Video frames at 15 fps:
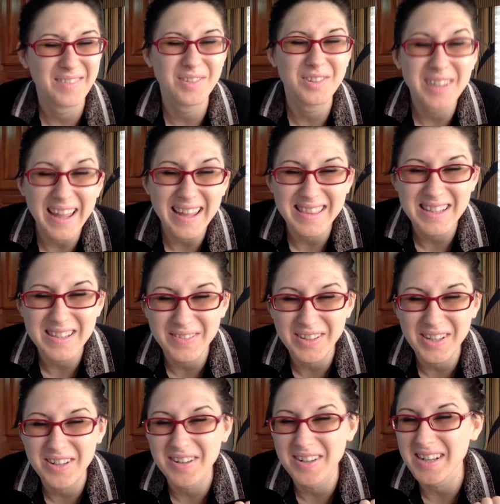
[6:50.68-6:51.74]
if you like this
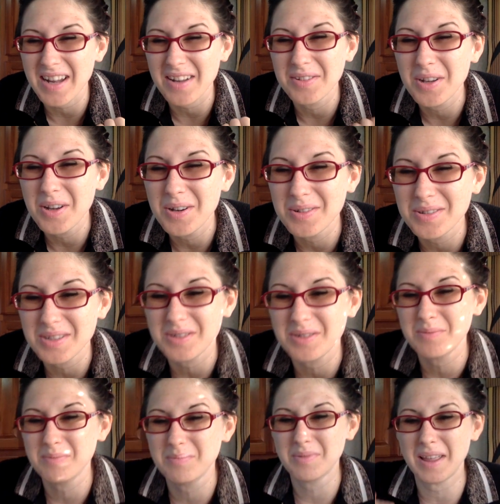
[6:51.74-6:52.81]
video, and I'll know to
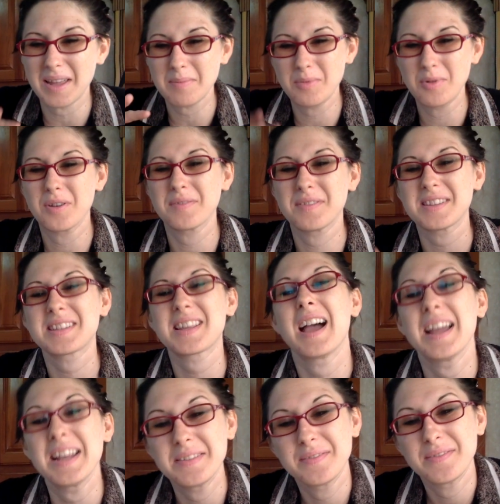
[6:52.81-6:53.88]
do like more of this
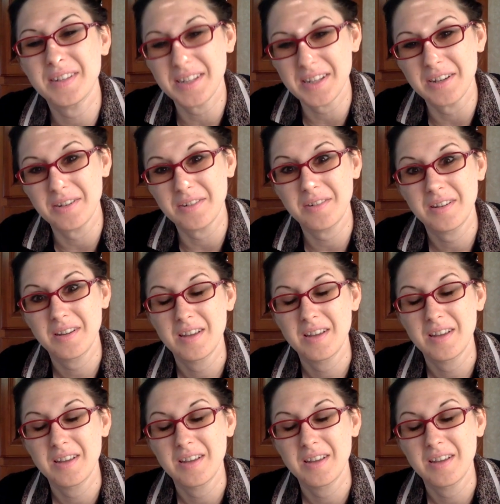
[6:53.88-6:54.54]
kind of video.